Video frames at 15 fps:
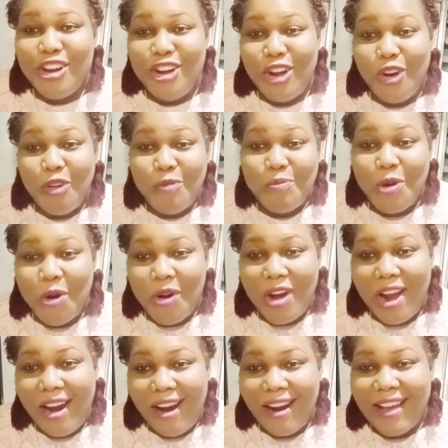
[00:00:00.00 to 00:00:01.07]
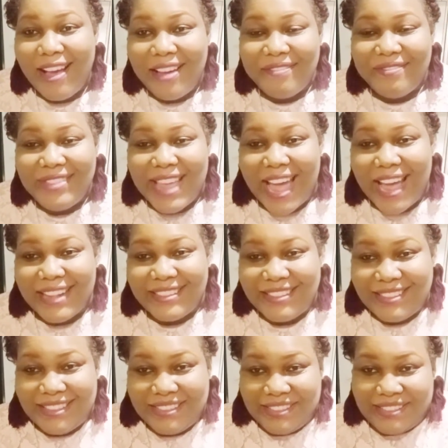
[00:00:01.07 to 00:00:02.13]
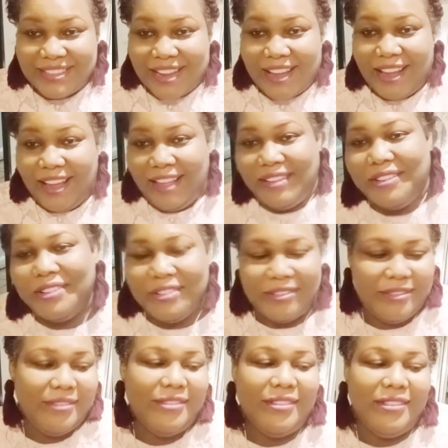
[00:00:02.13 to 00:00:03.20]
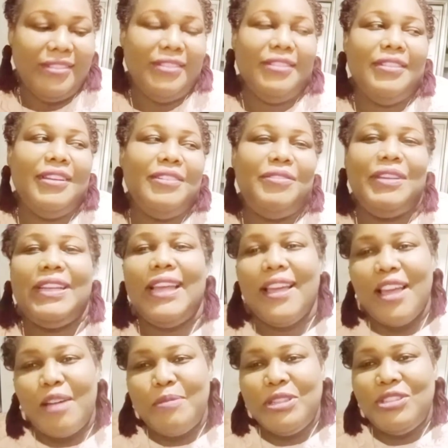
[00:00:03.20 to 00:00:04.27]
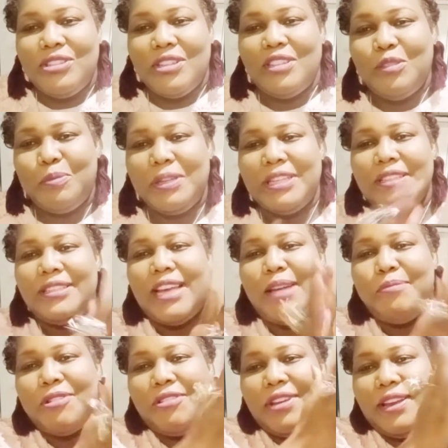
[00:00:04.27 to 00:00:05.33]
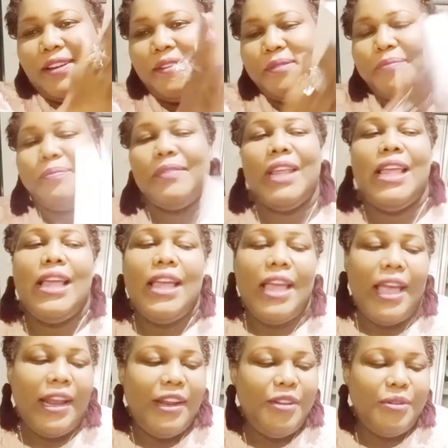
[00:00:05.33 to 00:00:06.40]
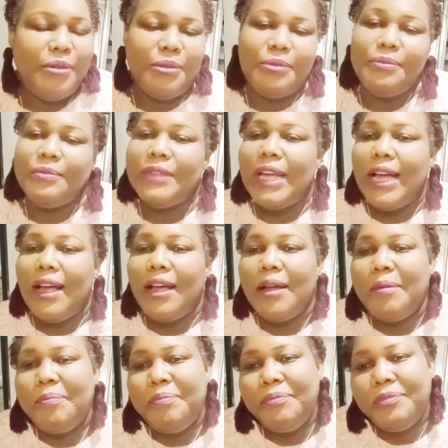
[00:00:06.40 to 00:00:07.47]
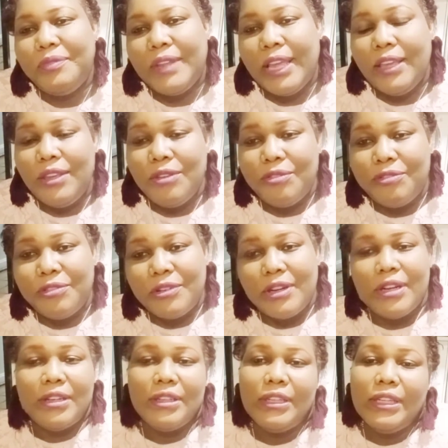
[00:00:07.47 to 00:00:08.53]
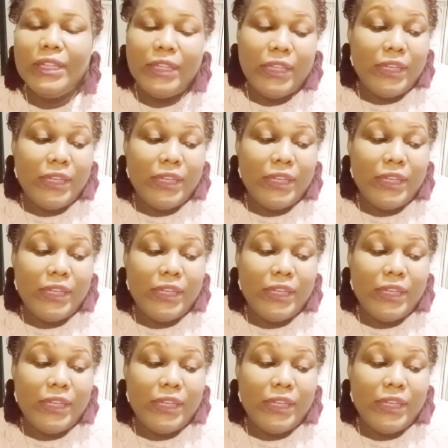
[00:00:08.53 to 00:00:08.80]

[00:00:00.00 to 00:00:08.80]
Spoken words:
no more of that, sister. Feel like I'm in church playing tambourine. Anywho, thank you for